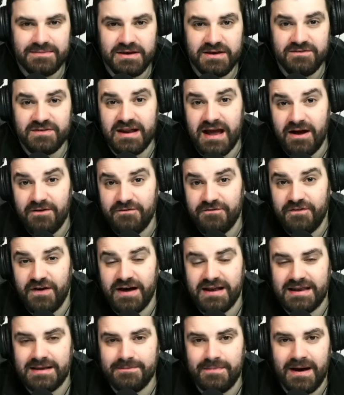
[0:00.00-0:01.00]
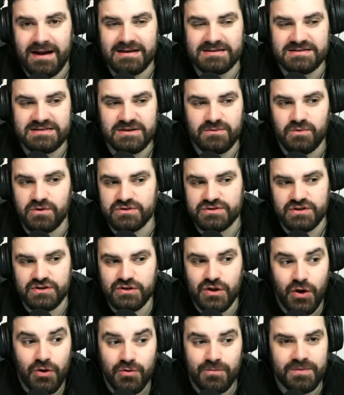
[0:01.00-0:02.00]
given how finely balanced it was, and
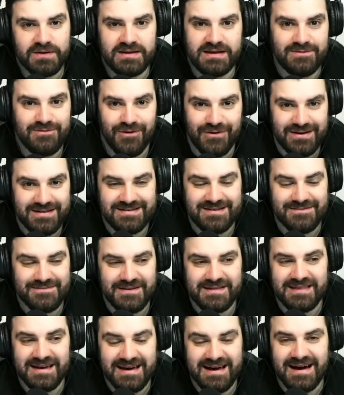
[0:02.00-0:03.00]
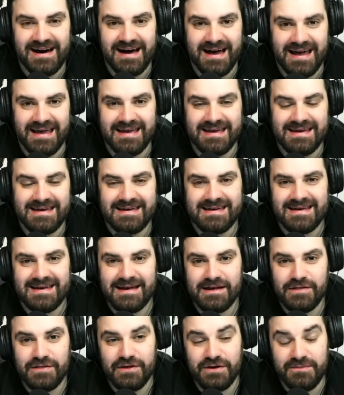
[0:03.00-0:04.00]
nobody wanted to be the guy
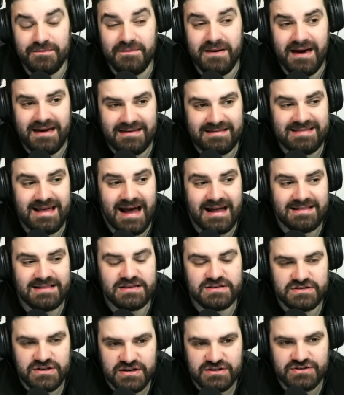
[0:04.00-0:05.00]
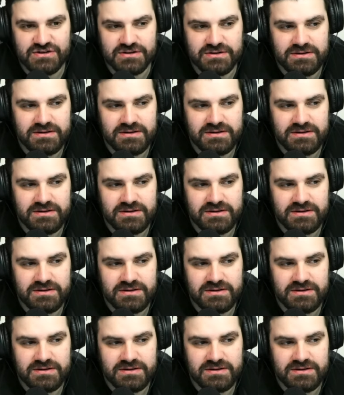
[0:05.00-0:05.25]
that made that decision.